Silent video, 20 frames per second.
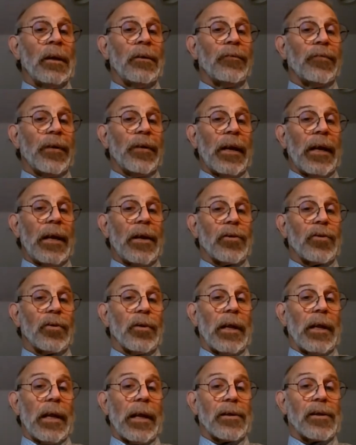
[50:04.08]
in
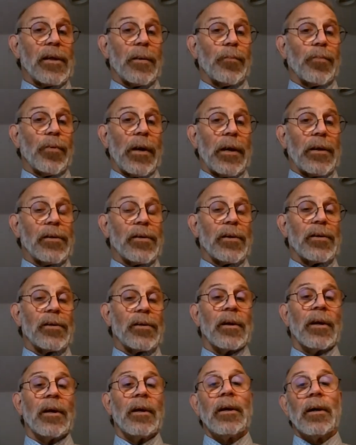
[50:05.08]
financial asset
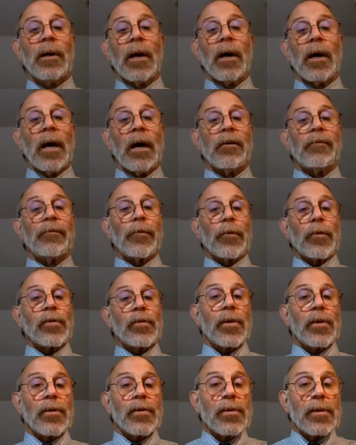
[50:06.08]
prices
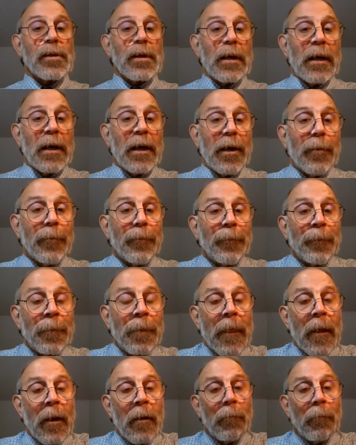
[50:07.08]
versus
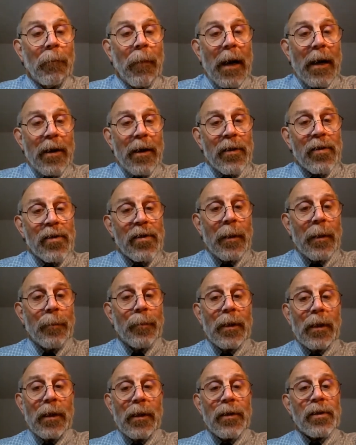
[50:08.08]
modest
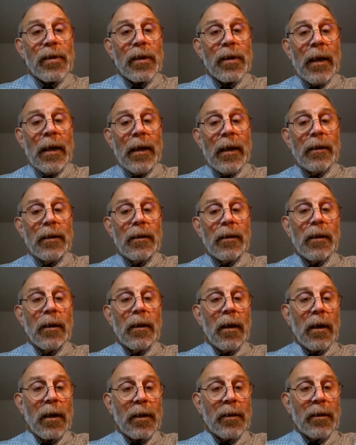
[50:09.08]
stimulus and
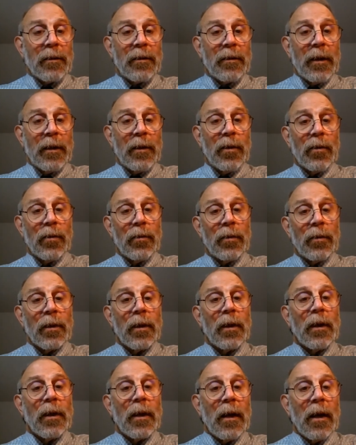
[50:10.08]
continued
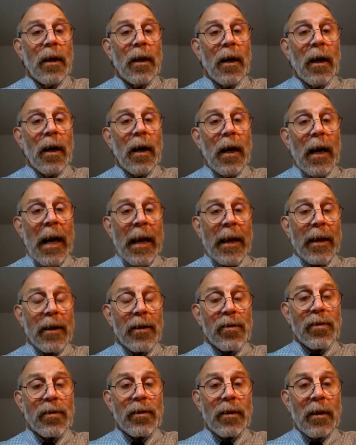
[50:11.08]

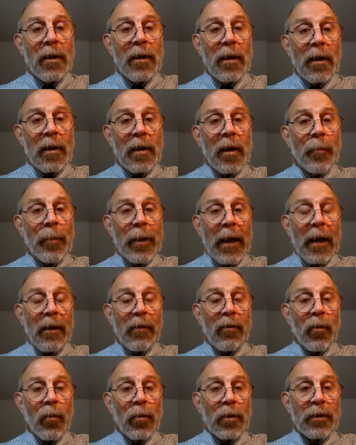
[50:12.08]
angst coming out
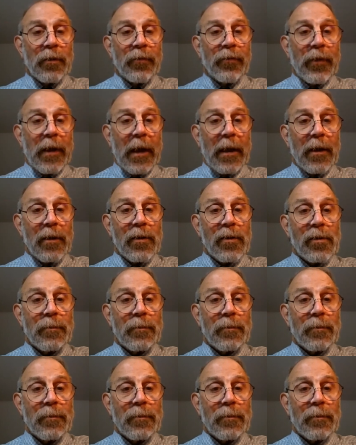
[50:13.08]
of the world of finance.